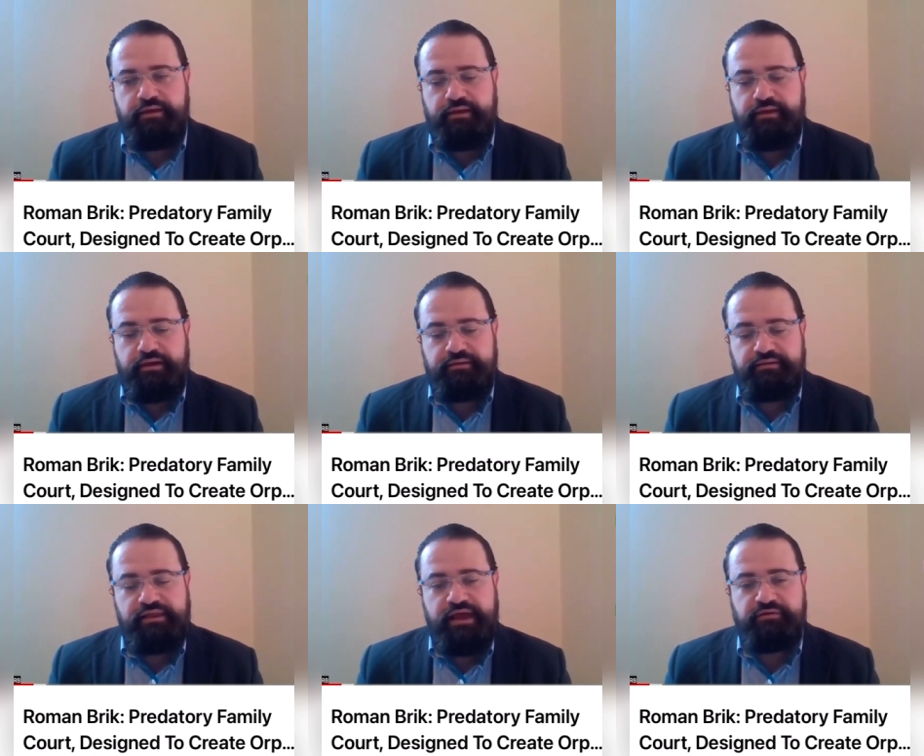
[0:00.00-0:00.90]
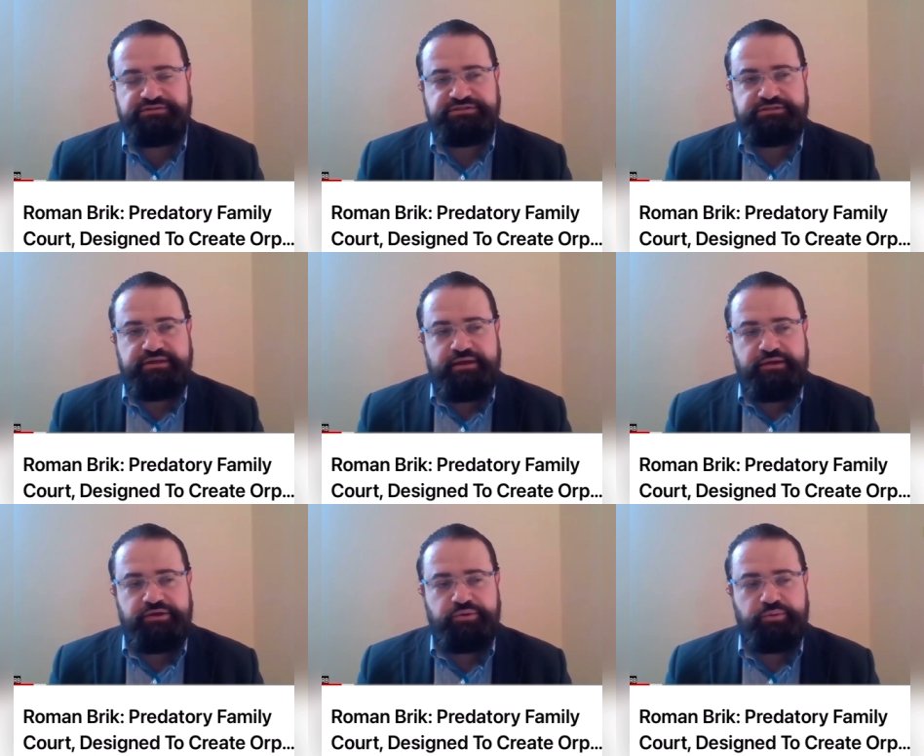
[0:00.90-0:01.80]
it allows uh,
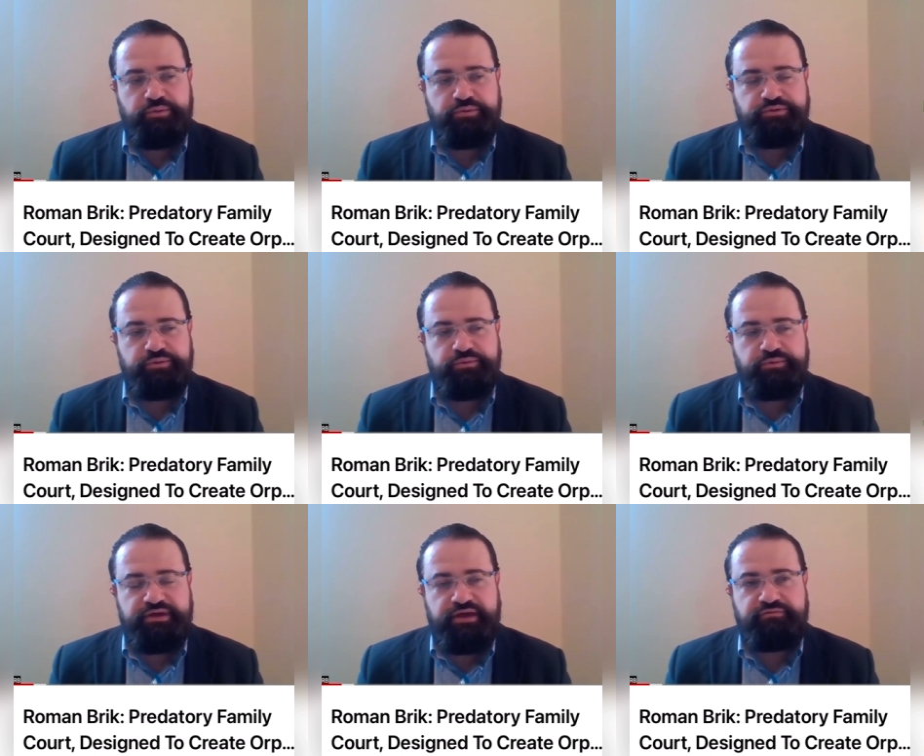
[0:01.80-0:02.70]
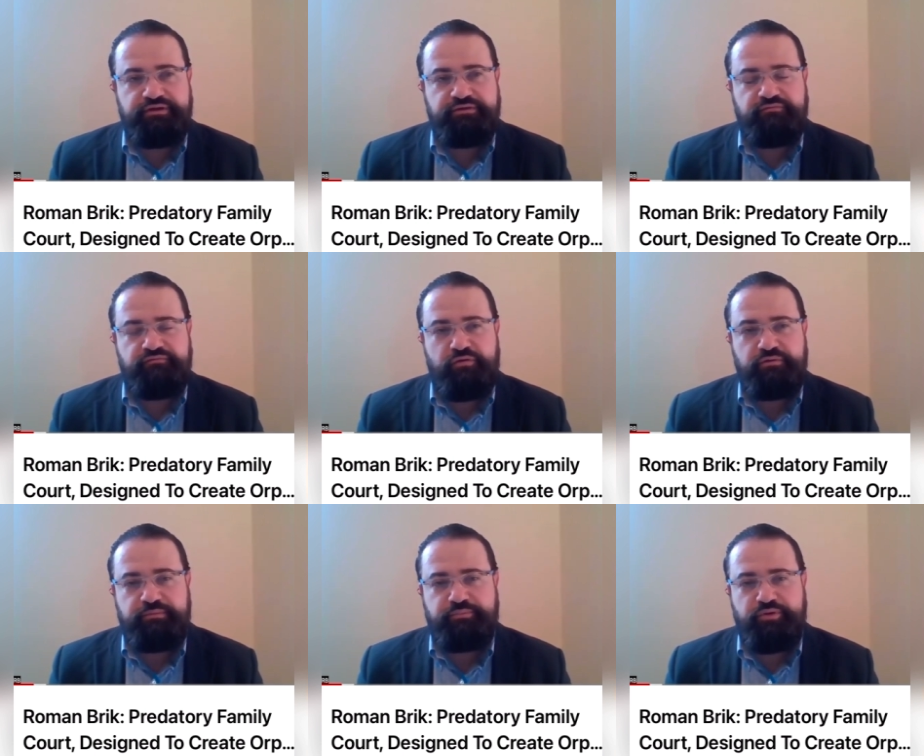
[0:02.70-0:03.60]
you to get rid of all the
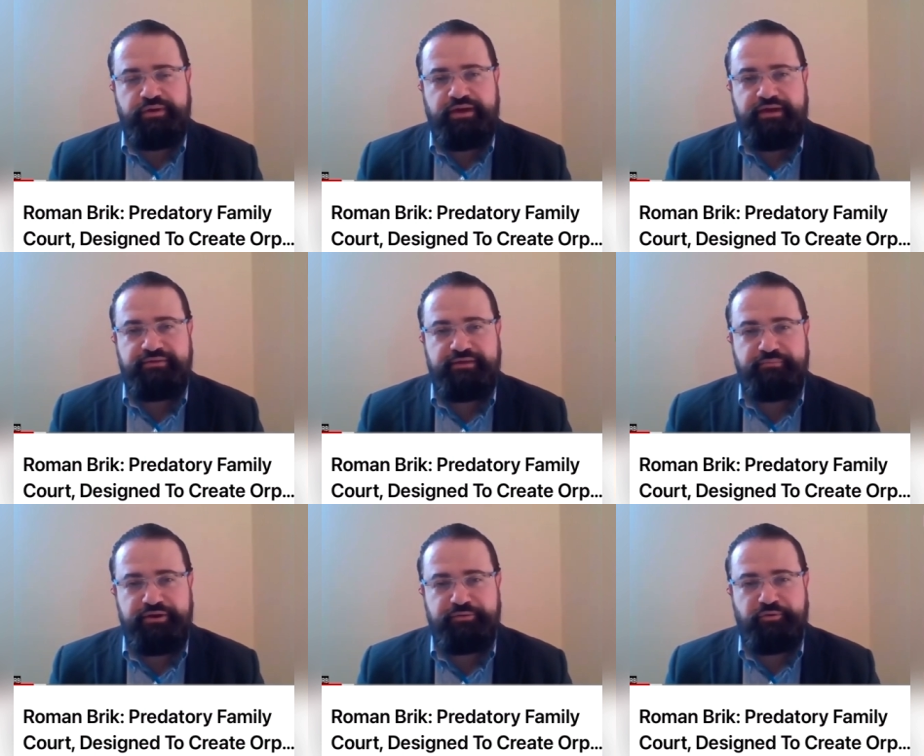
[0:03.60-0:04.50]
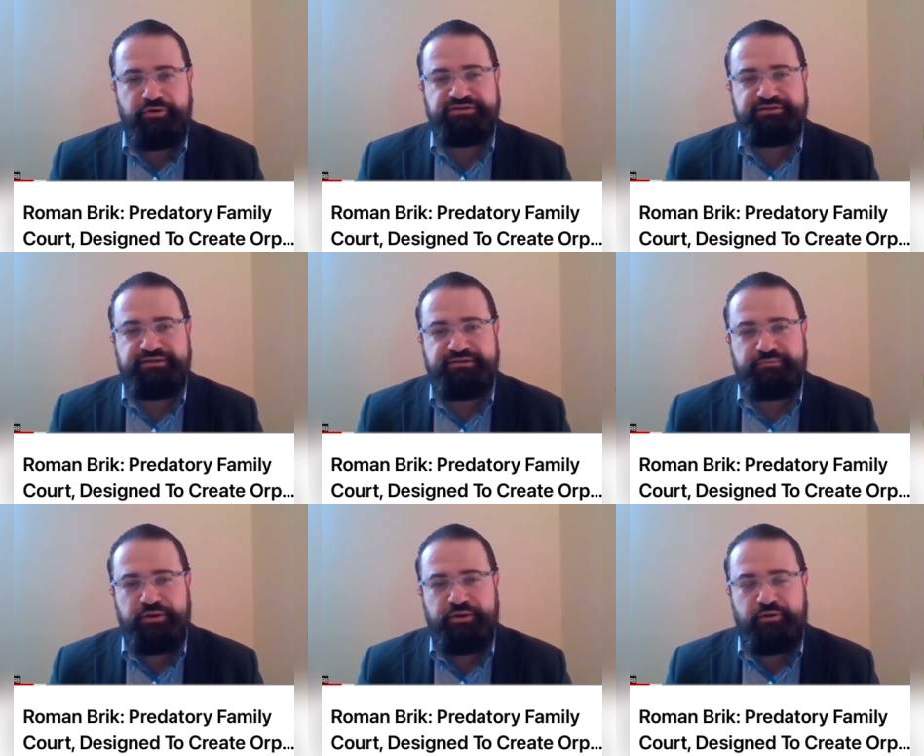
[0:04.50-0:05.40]
propaganda and brainwashing that we
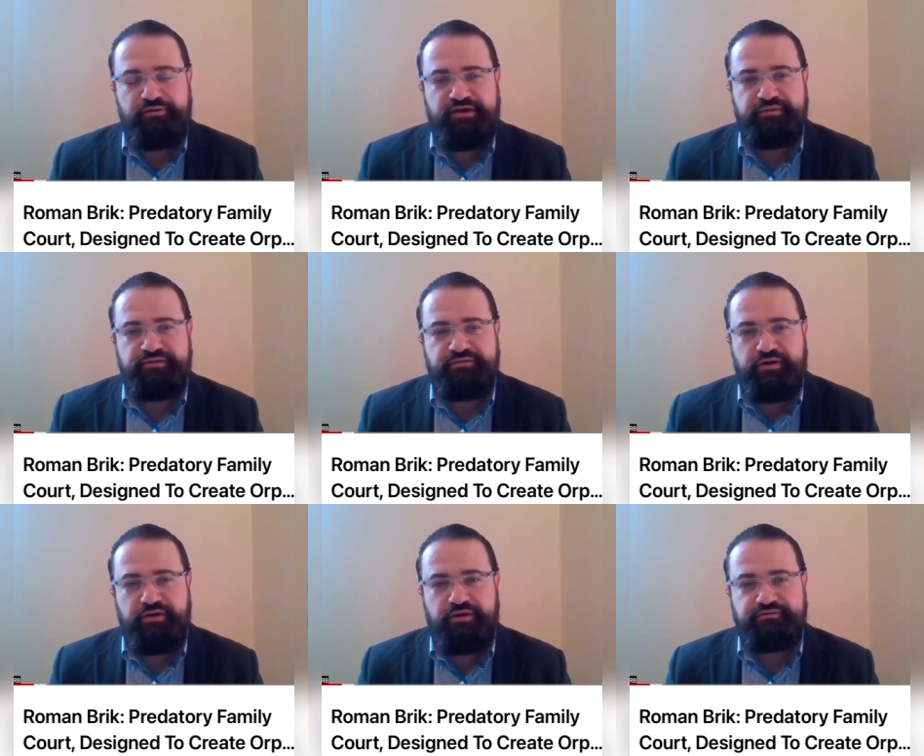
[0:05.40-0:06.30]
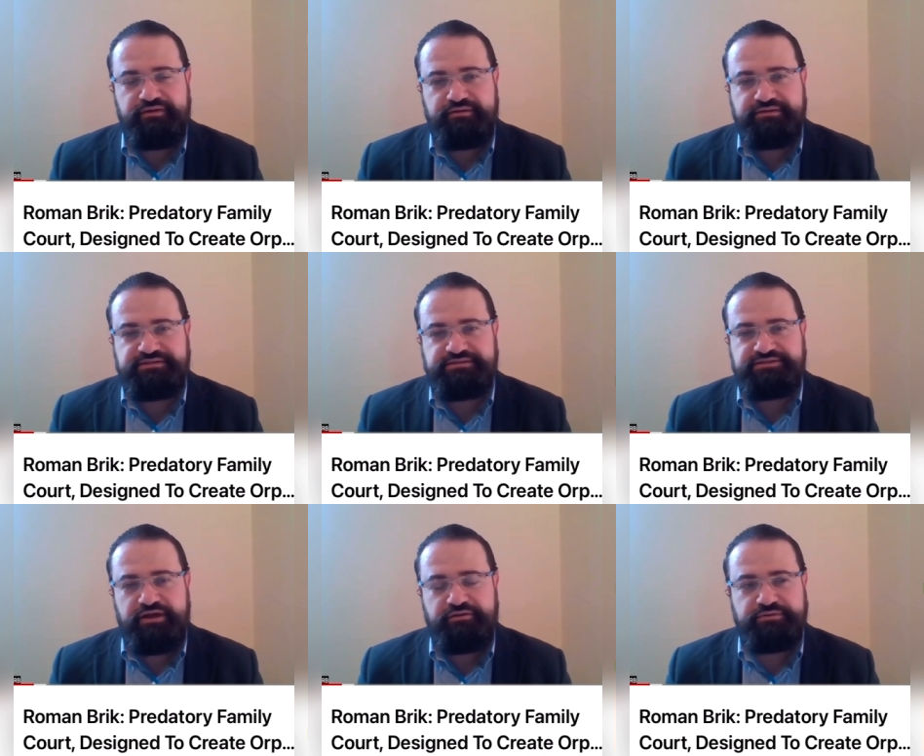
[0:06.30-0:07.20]
all have been indoctrinated since
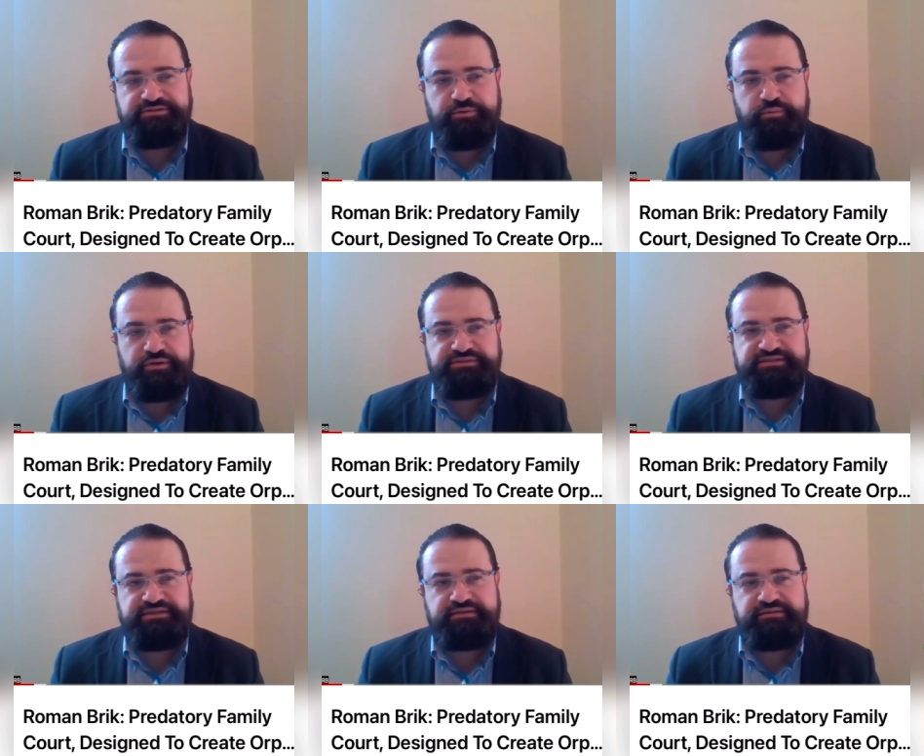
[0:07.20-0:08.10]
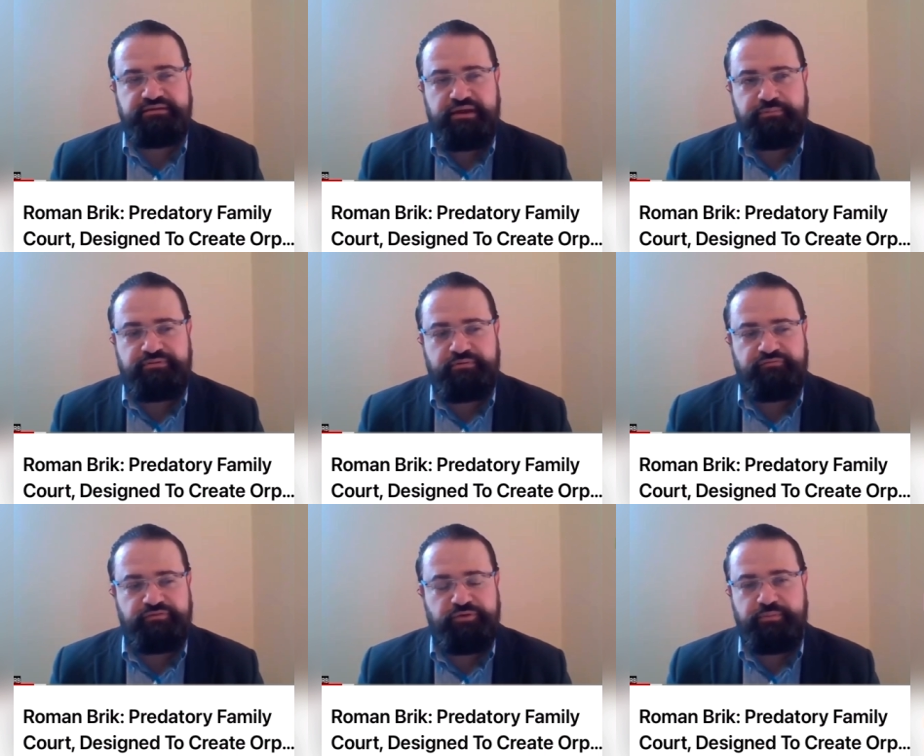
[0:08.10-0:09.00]
childhood. So when you see the depth of
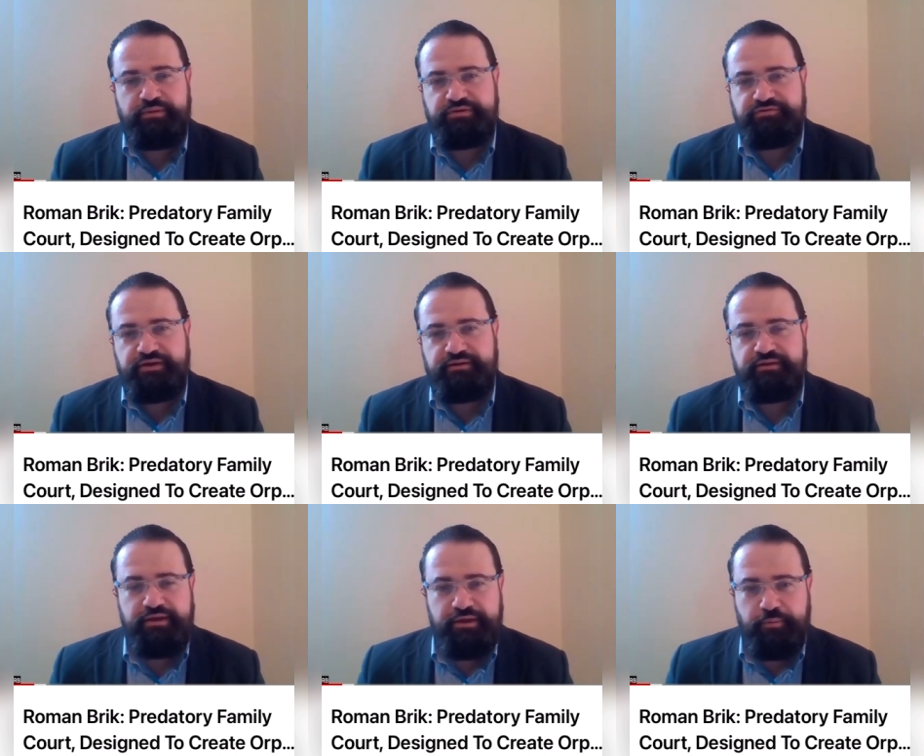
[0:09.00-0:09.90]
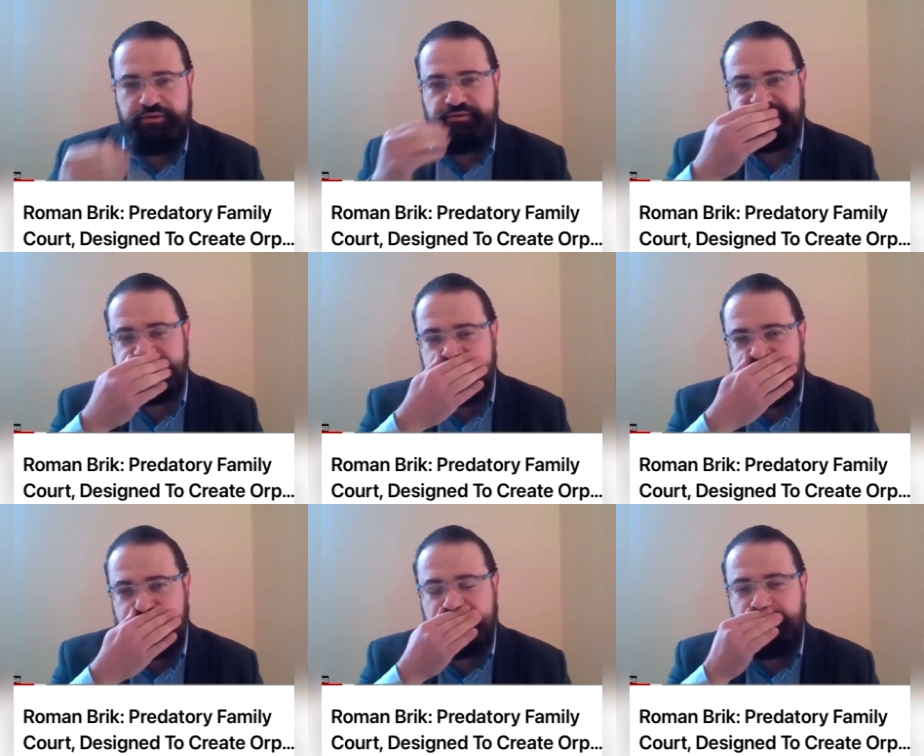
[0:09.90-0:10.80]
human betrayal, when you see the depth
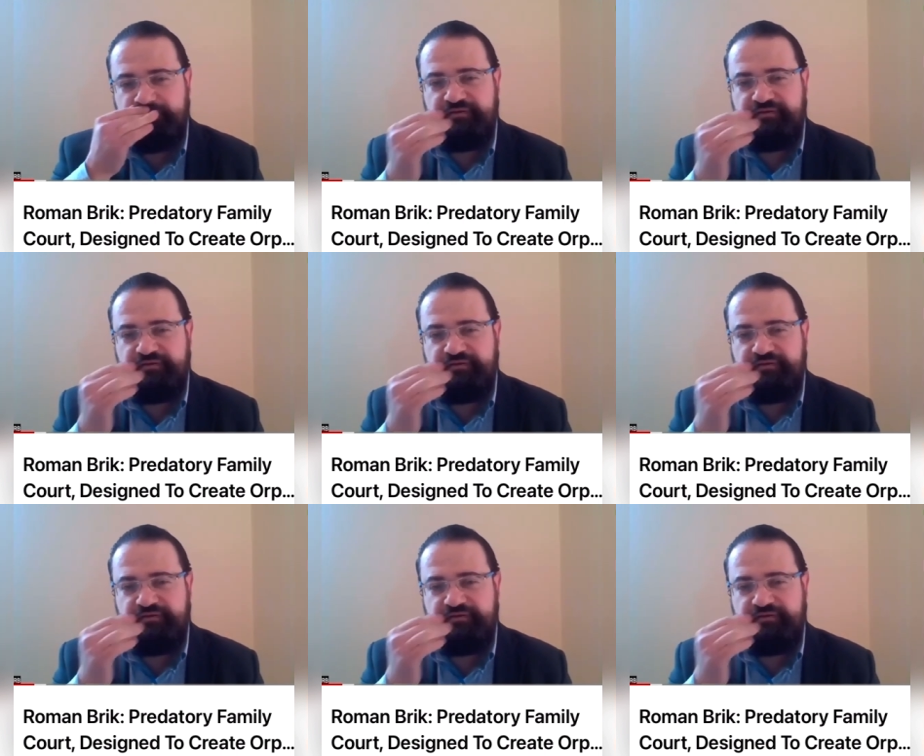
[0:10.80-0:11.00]
of uh,